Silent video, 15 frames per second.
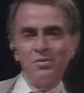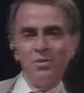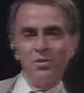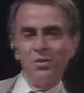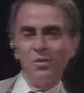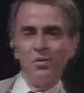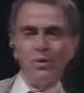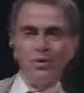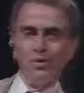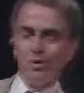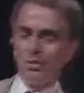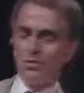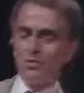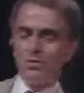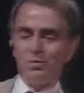We know about
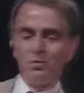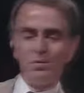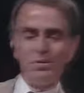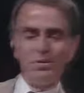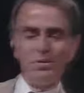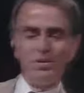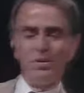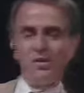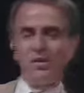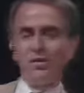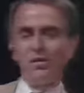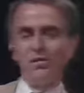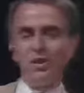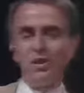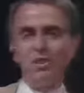things from
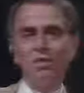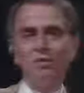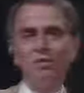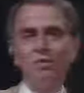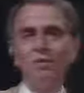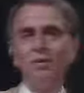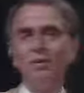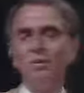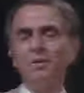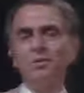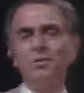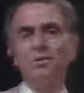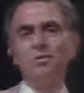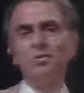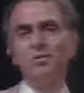1/10 of a
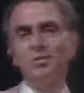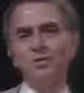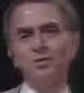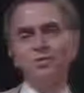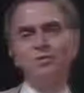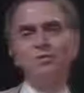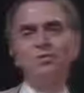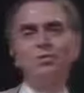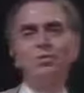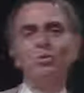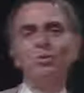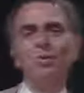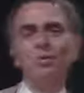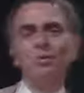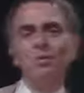millimeter to a few
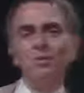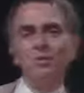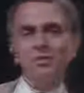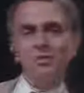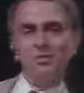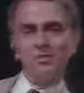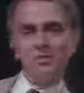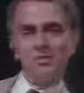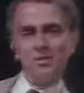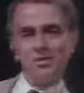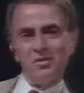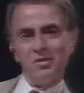kilometers,